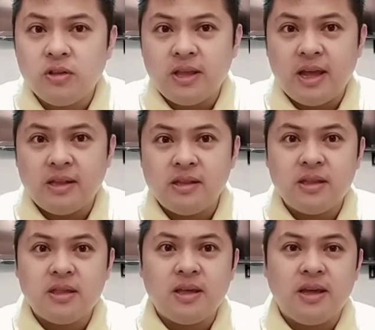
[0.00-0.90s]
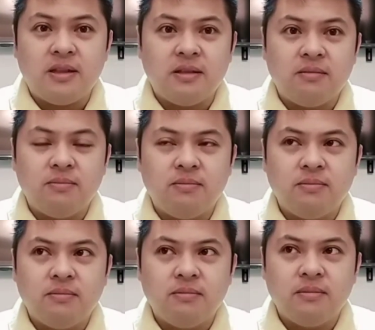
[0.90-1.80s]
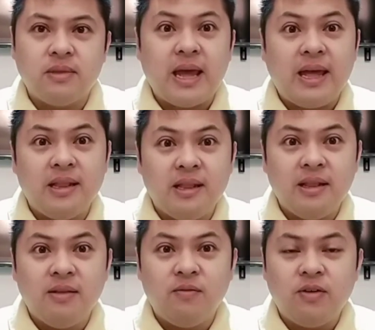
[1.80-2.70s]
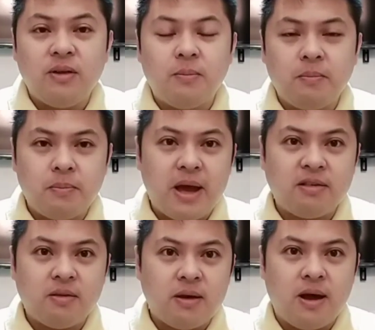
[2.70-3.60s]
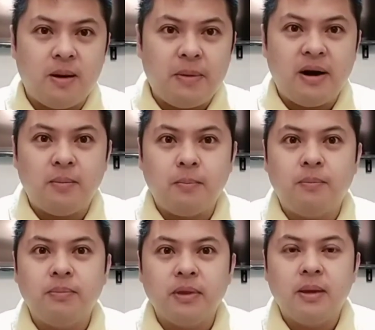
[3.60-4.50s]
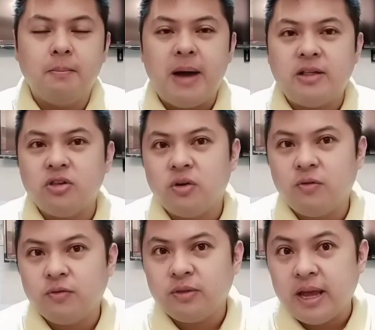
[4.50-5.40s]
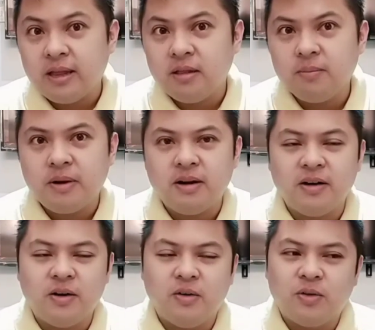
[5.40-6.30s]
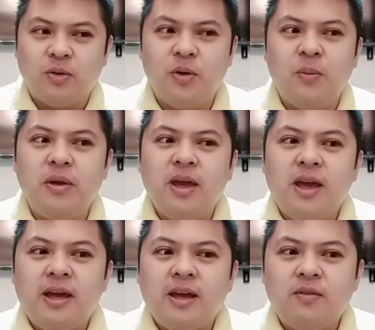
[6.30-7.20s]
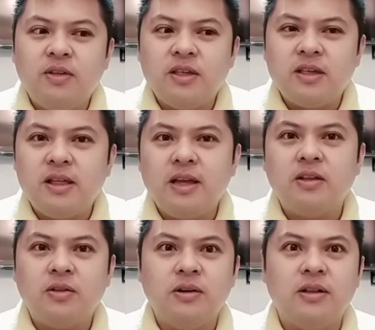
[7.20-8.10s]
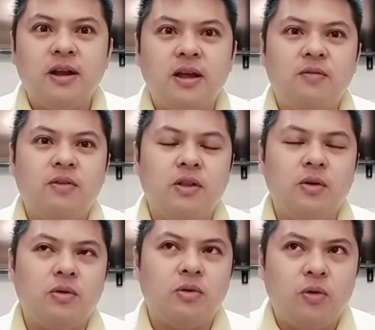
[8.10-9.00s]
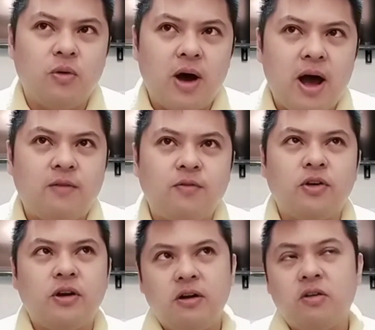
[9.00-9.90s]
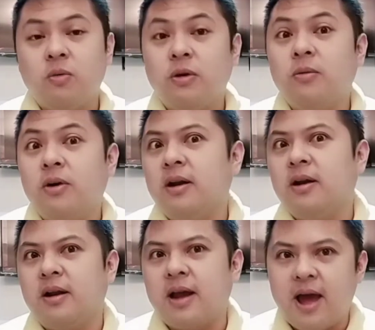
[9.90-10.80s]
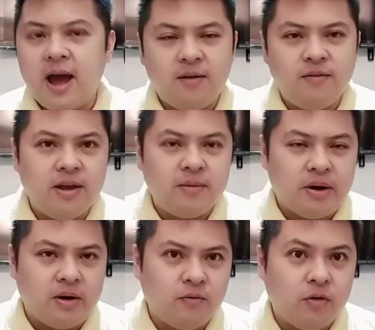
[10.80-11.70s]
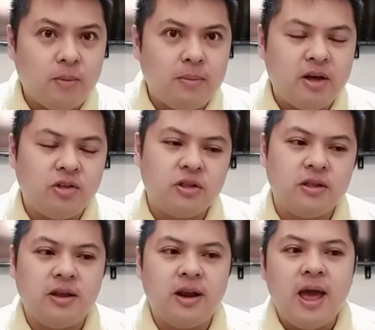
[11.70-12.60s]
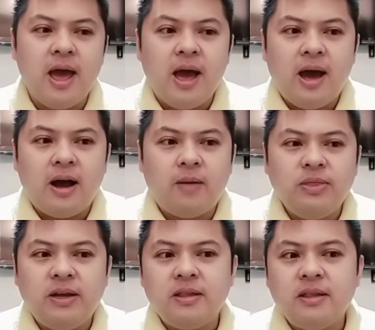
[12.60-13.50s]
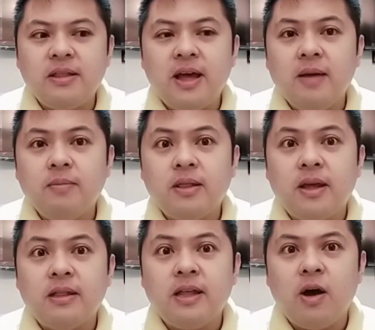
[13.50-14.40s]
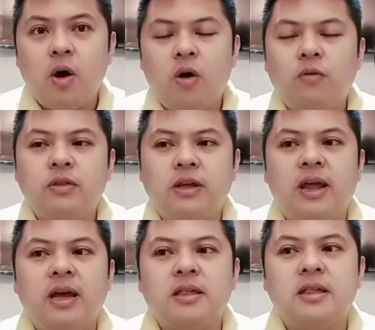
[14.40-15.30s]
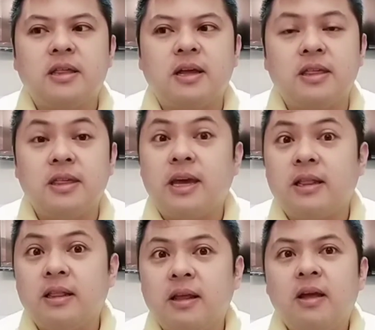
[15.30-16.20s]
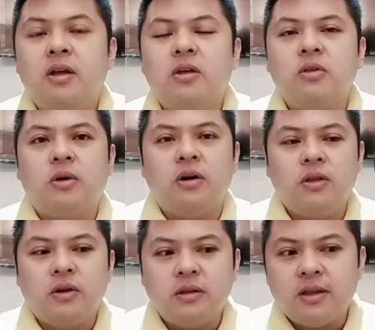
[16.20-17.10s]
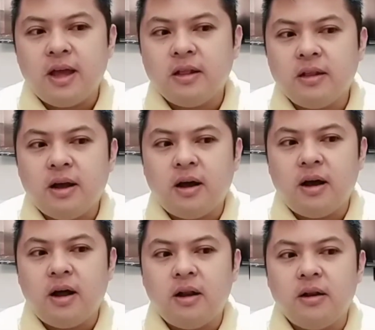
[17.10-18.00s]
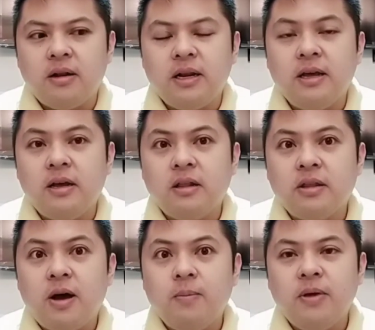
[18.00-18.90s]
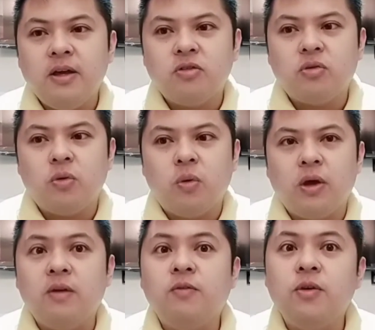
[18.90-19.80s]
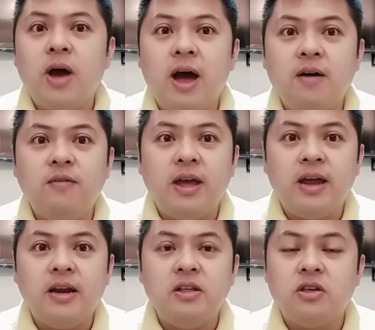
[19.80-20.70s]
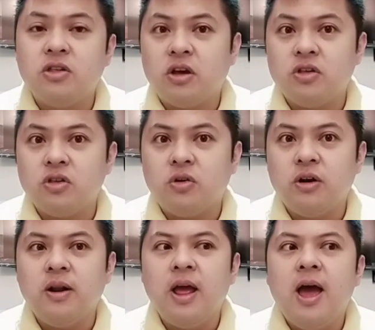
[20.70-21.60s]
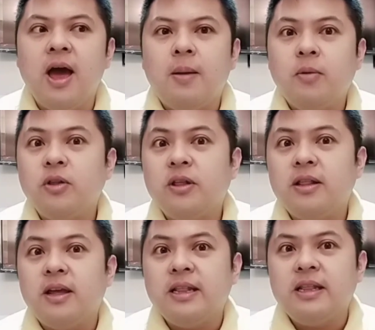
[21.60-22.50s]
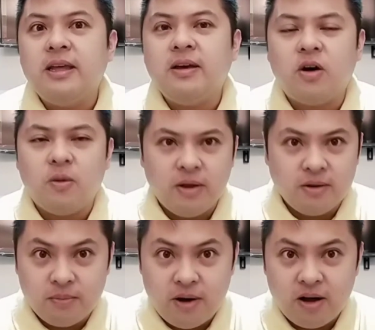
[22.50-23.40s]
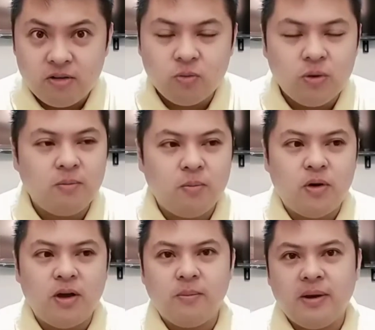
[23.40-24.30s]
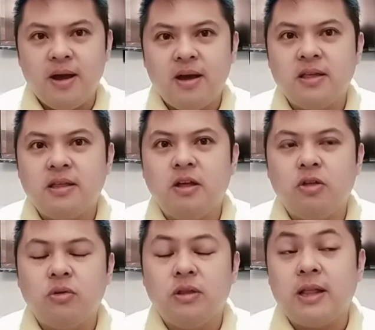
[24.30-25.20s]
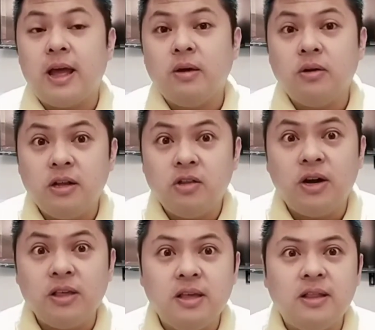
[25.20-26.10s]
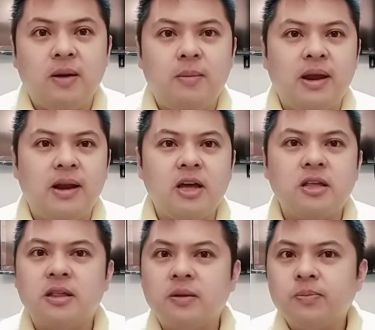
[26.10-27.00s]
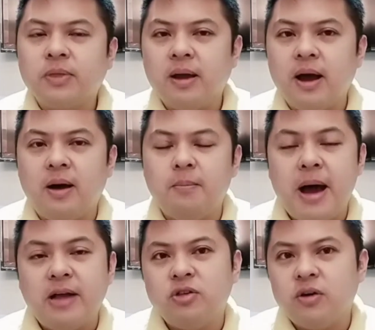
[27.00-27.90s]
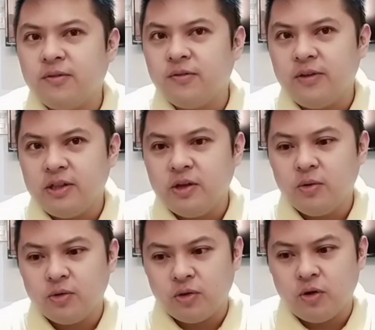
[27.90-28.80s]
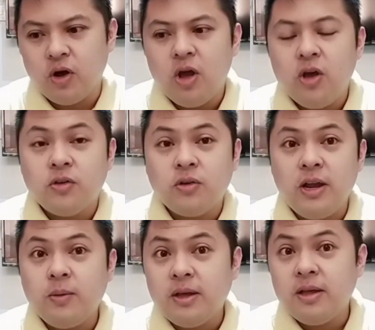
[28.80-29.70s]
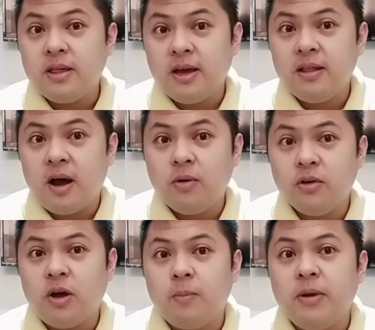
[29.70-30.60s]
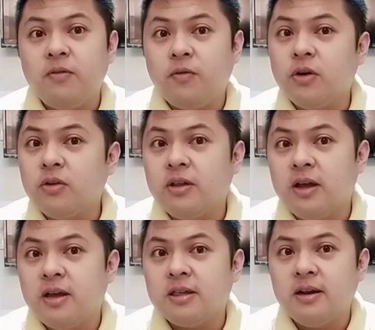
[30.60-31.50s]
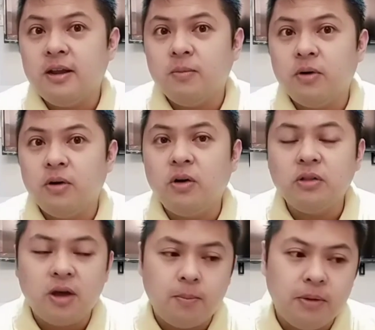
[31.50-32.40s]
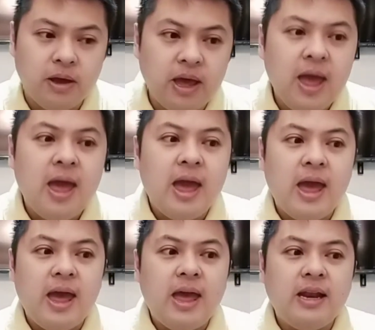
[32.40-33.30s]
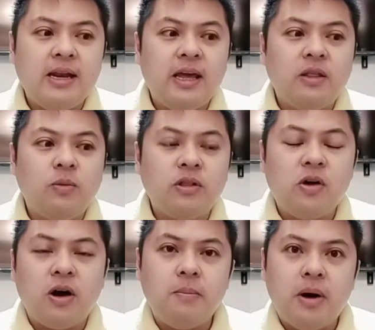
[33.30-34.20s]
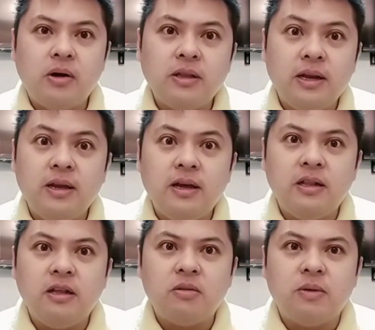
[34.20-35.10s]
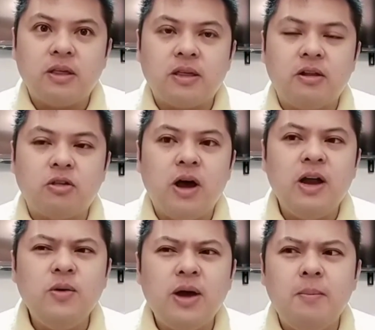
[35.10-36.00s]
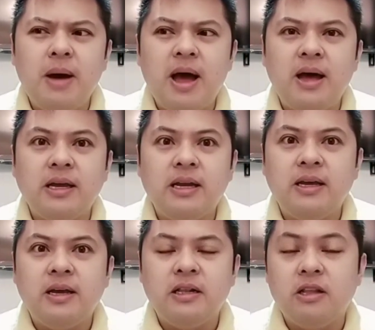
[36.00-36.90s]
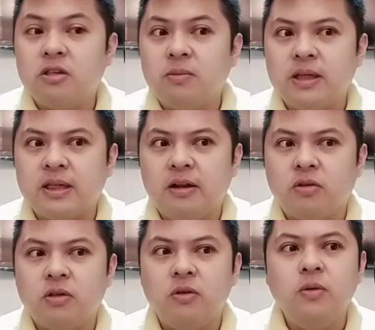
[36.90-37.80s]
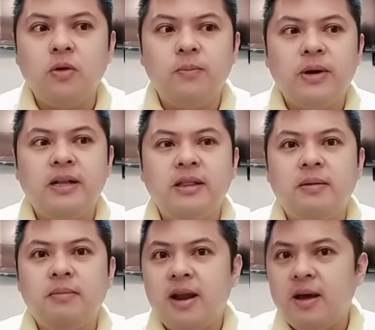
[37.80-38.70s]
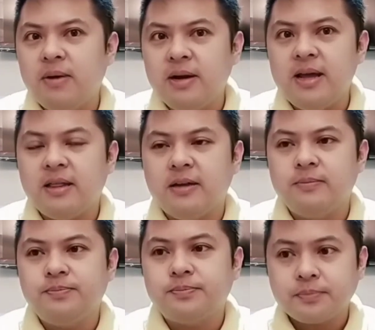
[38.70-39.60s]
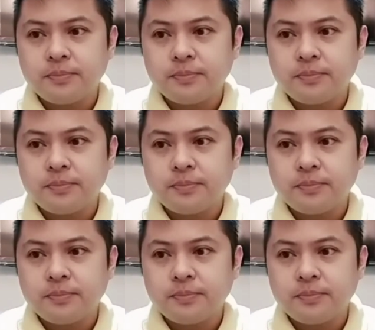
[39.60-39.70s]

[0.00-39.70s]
contents in 10, as parang batch of 10, parang ganun. So, if this is like the 39th video, so after this one more, and then I have like parang 4 batches, and then that's the time that I think of the next set. So another 10 legal topics. So if you have any suggestion, put it in the comment box. Huwag po kayo mag-hesitate so that I could address it in my next batch of videos. No? So like what I said, our topic for today is a labor law topic, and it will talk about illegal dismissal. So ano nga ba ang illegal dismissal? So siguro magandang malaman natin